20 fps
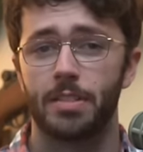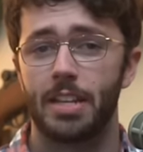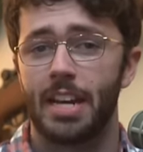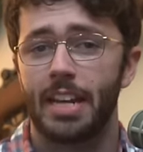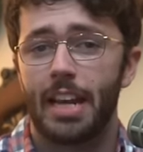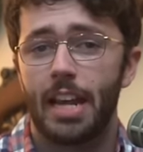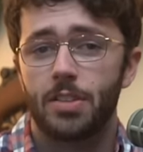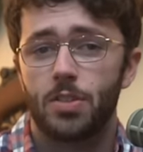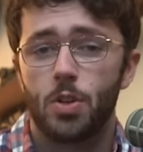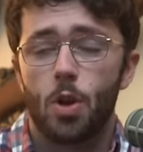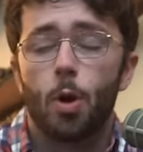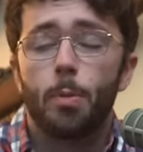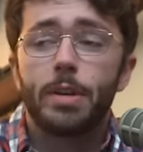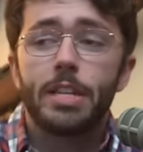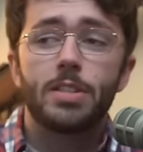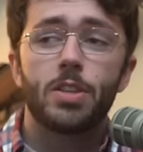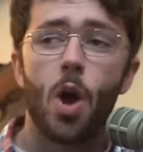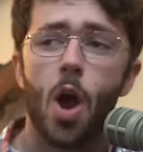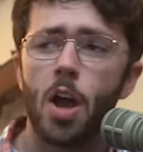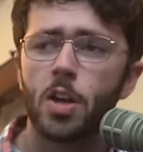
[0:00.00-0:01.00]
And I guess
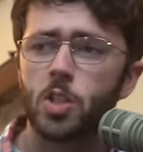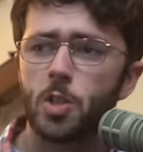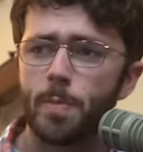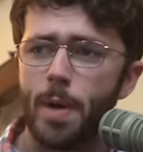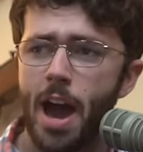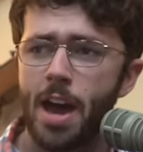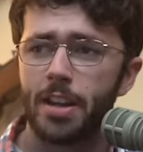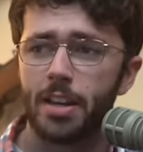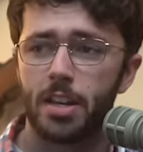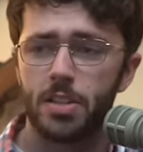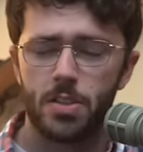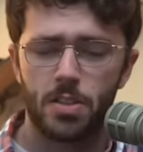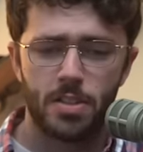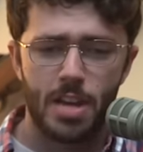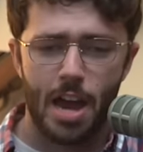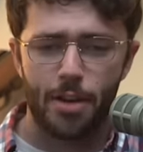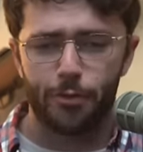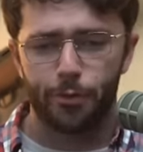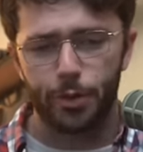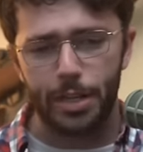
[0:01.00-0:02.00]
nobody talks about it because it's
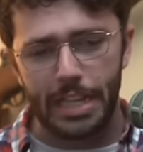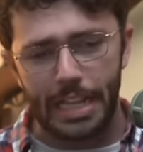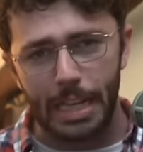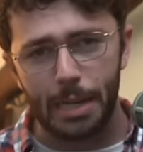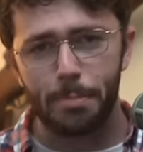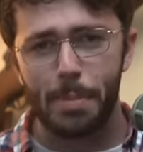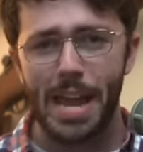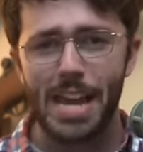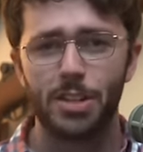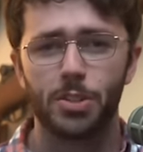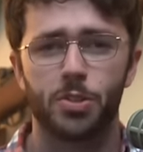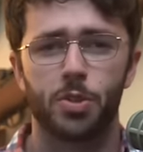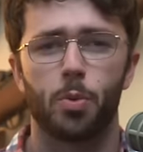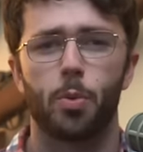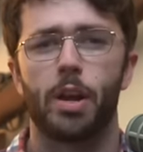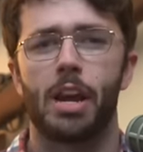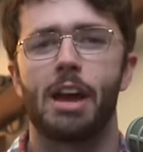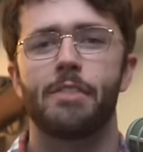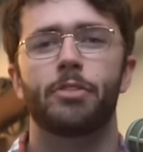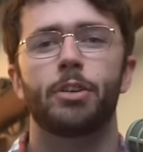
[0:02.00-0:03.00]
not freaking based or
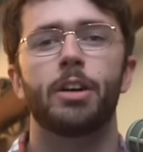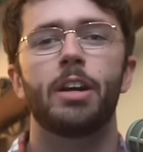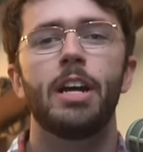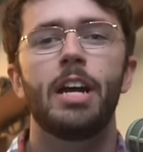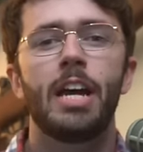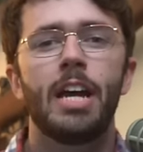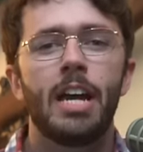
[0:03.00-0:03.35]
whatever.